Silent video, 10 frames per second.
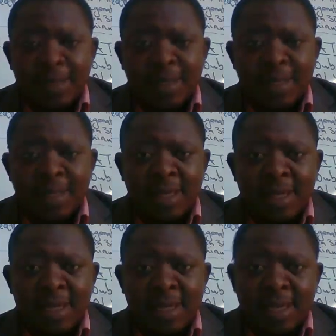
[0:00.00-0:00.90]
which is the
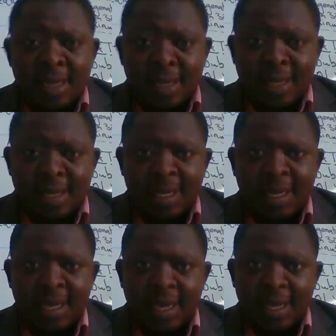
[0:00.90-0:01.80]
third actually
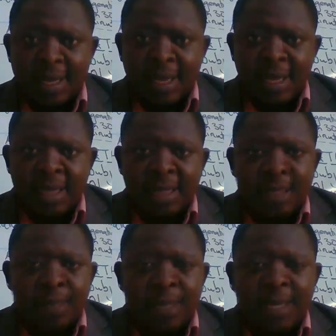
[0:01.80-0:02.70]
in line,
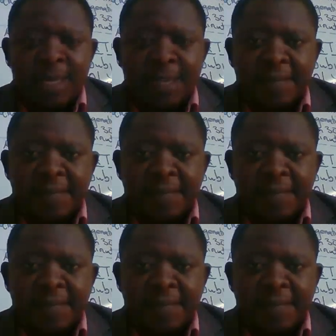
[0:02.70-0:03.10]
is planning.